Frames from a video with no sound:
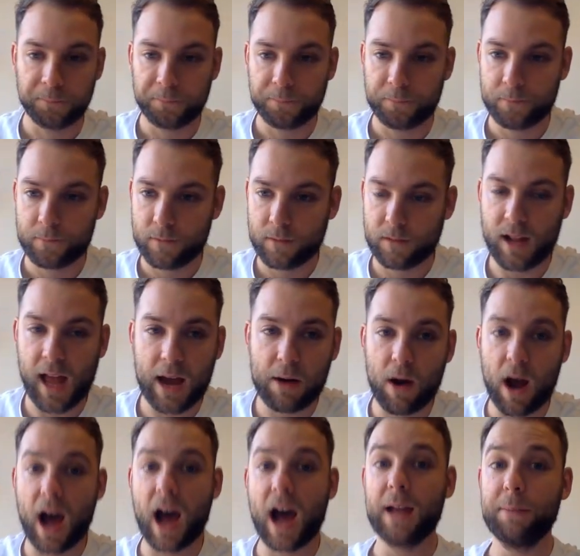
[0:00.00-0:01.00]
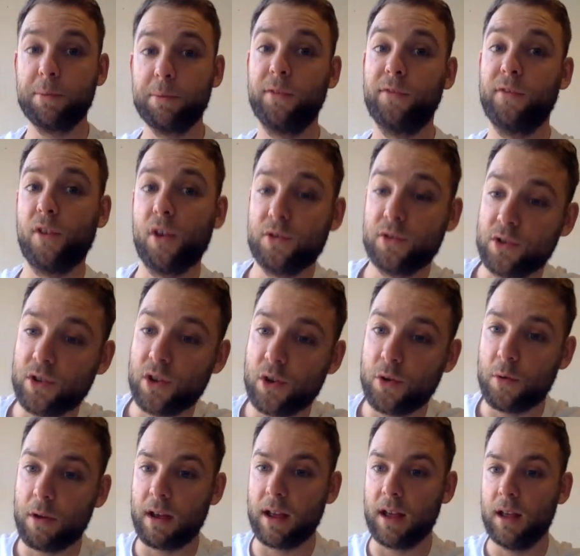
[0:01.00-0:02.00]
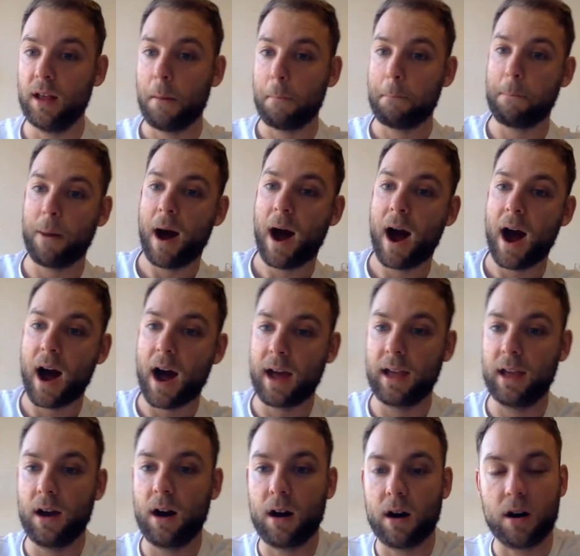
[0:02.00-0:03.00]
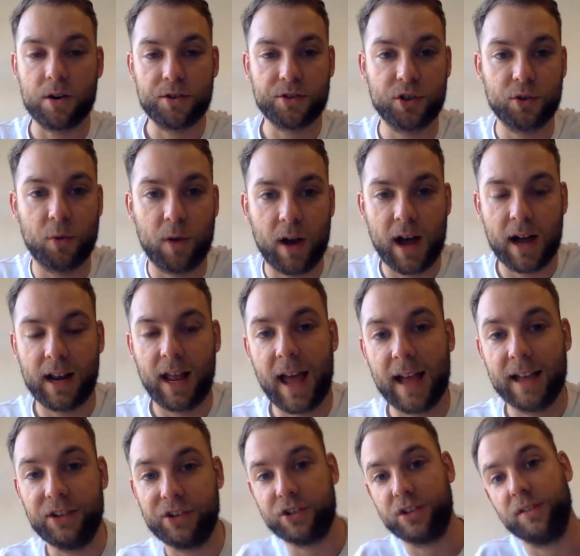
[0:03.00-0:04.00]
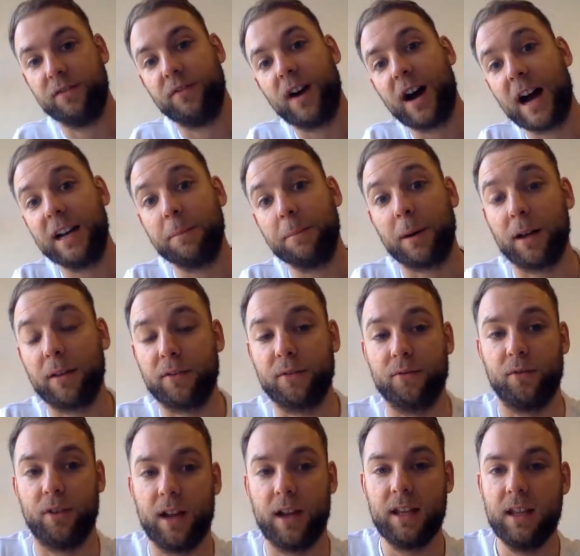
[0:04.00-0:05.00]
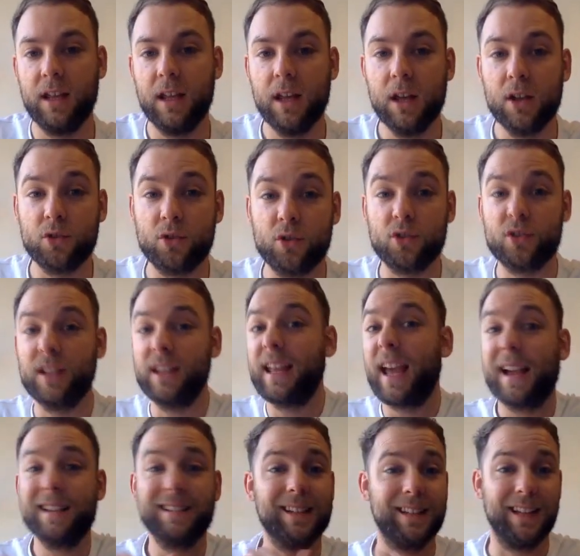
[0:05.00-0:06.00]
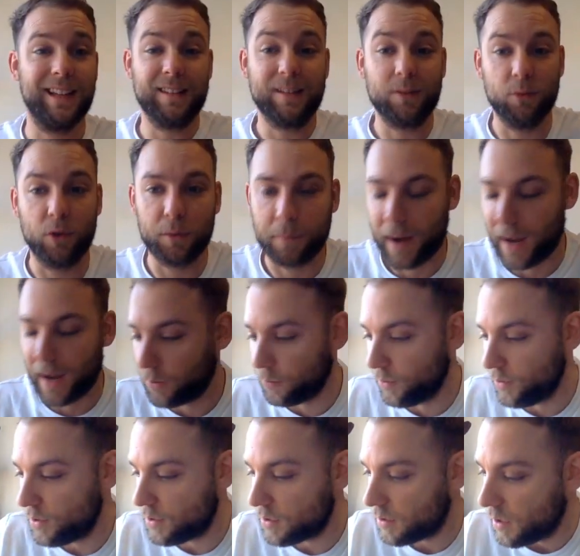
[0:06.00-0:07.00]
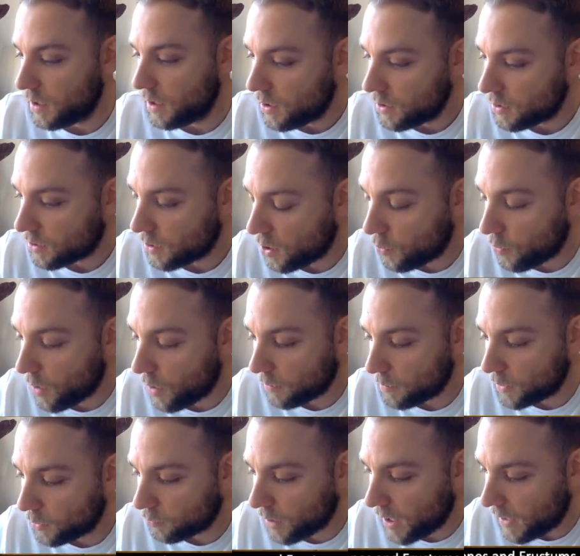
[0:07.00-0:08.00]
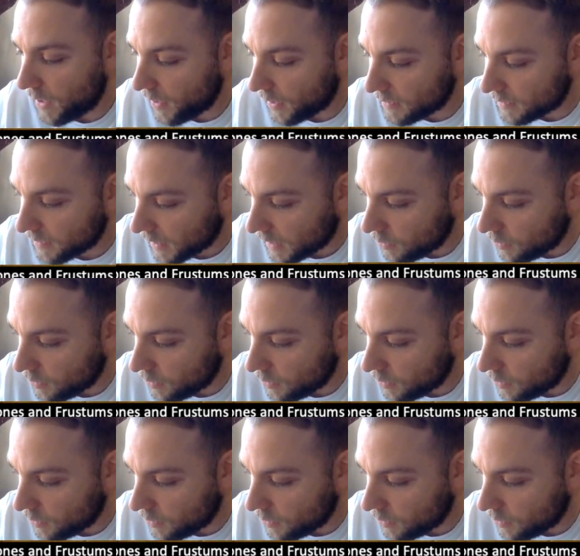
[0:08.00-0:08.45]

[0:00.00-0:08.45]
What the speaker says: Now, I prefer to do it pi r squared h divided by 3, just in case I need to work backwards. So I'm going to write that down. The